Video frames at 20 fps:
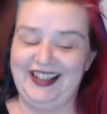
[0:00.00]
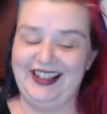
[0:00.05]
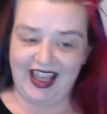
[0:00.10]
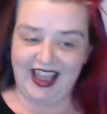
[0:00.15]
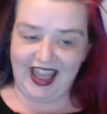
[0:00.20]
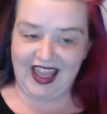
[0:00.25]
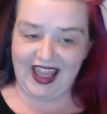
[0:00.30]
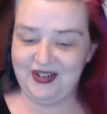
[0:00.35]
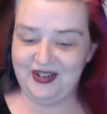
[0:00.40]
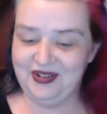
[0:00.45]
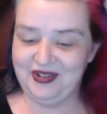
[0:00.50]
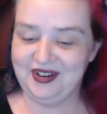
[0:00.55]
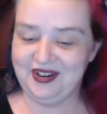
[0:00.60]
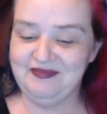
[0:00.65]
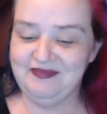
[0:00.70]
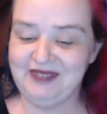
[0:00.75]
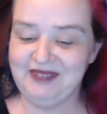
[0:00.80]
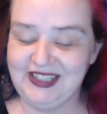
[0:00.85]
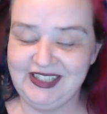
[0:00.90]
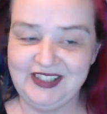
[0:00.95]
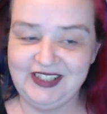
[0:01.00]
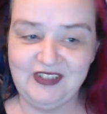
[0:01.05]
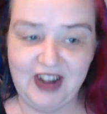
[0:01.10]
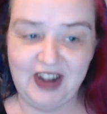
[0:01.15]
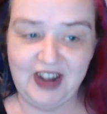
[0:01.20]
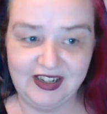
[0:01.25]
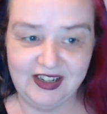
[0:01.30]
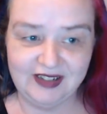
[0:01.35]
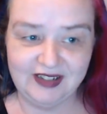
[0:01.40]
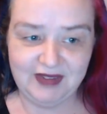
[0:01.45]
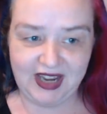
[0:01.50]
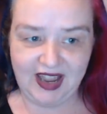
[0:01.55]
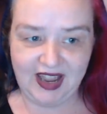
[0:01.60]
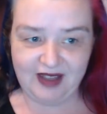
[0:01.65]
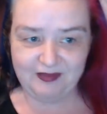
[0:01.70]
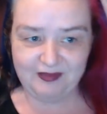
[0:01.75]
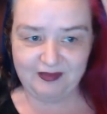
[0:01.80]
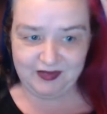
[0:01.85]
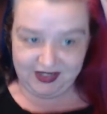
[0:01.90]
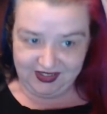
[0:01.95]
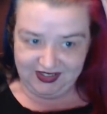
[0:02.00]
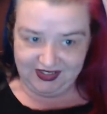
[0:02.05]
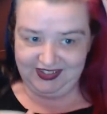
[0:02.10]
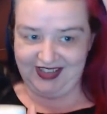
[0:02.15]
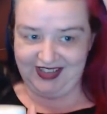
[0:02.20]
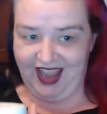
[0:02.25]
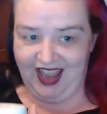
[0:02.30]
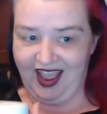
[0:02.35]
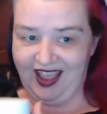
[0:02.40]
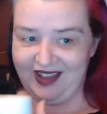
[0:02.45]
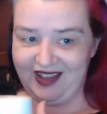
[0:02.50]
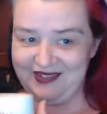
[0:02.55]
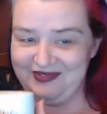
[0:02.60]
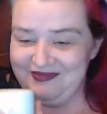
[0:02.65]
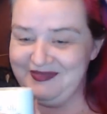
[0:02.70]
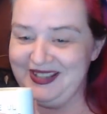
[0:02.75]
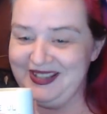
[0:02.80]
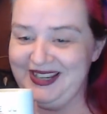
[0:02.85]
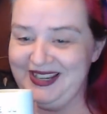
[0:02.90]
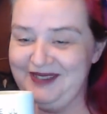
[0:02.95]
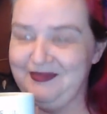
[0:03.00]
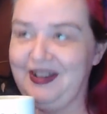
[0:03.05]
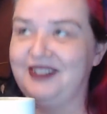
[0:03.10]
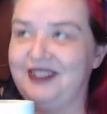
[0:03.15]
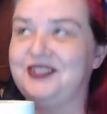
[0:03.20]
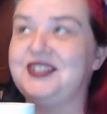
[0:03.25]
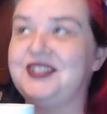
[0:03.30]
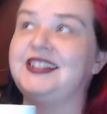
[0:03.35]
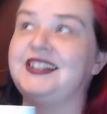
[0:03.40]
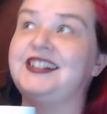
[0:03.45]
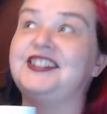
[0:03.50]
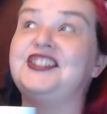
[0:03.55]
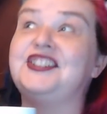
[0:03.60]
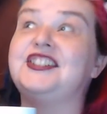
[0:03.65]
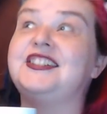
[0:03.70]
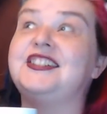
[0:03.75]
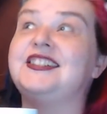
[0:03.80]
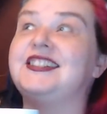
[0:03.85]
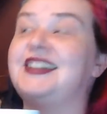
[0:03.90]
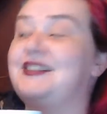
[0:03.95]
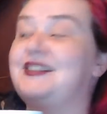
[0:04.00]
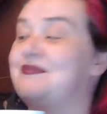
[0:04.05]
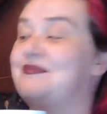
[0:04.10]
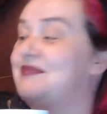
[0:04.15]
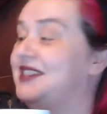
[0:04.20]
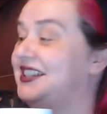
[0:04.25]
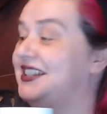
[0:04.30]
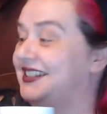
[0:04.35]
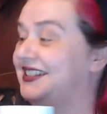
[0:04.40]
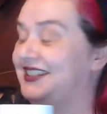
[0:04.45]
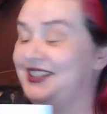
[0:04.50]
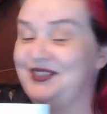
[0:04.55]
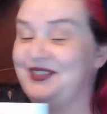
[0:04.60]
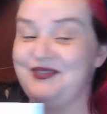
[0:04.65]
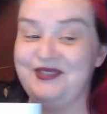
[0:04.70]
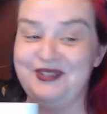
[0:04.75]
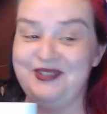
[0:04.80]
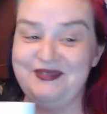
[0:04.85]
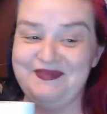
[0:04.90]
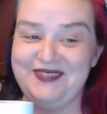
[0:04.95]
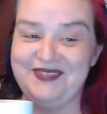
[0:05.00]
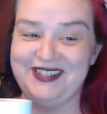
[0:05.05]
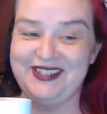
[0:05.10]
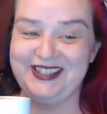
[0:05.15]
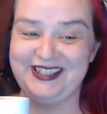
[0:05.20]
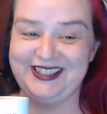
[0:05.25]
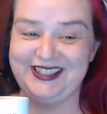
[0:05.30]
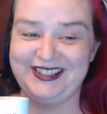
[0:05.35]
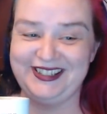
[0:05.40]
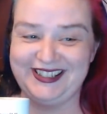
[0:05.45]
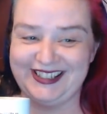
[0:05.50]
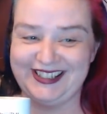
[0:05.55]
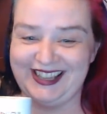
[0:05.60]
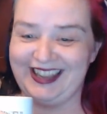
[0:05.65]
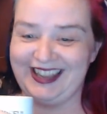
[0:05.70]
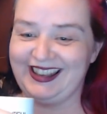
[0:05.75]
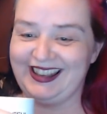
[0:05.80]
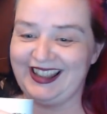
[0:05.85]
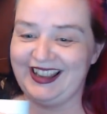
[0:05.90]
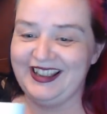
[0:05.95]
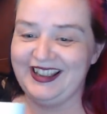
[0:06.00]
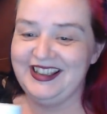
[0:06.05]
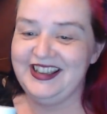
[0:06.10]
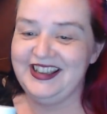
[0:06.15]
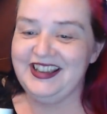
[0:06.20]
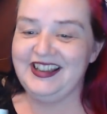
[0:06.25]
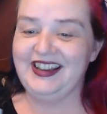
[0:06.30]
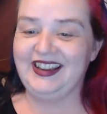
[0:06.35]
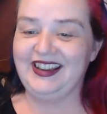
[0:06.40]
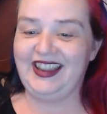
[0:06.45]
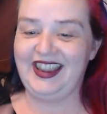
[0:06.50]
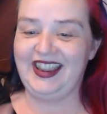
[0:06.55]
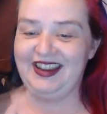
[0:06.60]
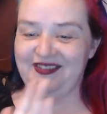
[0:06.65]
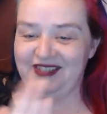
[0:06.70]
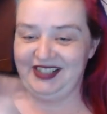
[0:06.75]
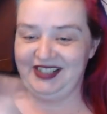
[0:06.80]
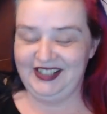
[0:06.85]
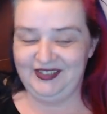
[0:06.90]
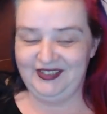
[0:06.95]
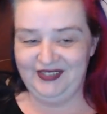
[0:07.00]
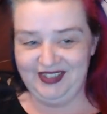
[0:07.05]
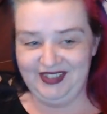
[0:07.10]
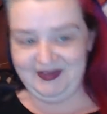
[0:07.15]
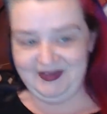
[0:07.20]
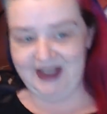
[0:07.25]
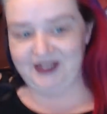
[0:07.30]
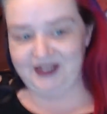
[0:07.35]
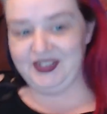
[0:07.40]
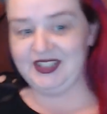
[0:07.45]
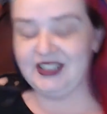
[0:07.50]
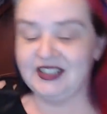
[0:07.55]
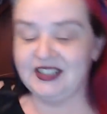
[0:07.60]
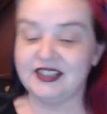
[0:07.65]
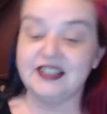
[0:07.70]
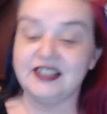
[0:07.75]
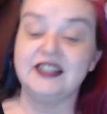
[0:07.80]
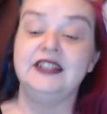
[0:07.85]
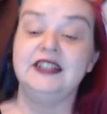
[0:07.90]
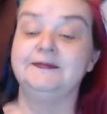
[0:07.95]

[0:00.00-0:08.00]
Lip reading: How completely random I happened to have Minnie Mouse ears in my sitting room as you said that. Okay, we're leaving the mouse ears.